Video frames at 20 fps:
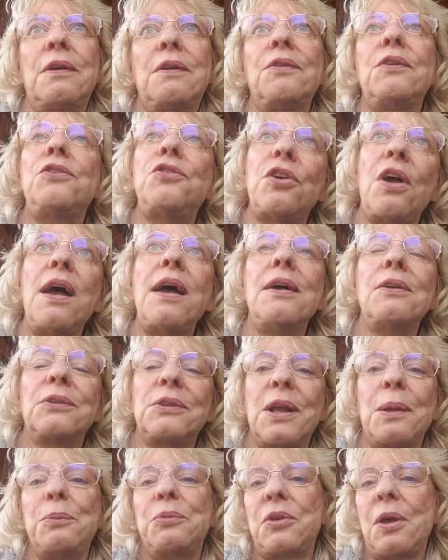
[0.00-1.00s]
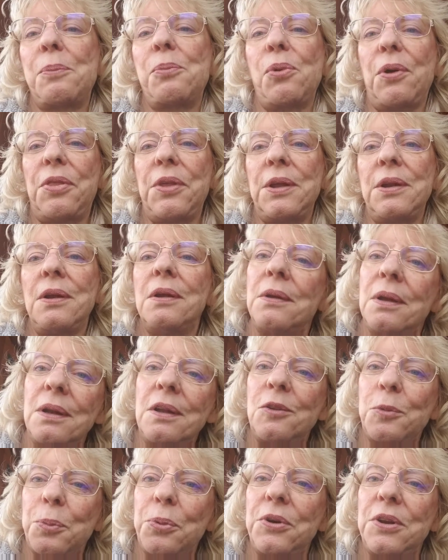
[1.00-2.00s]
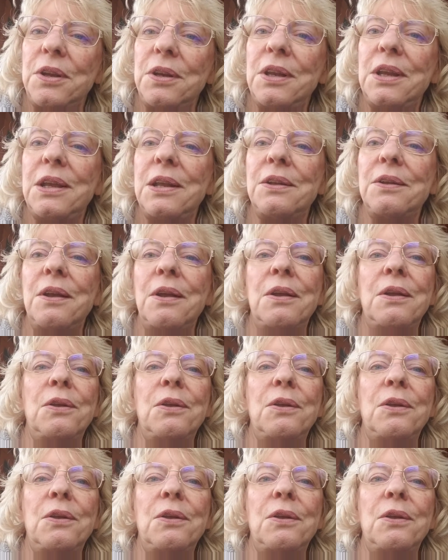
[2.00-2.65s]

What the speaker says: The child comes up with it, and it's pretty neat.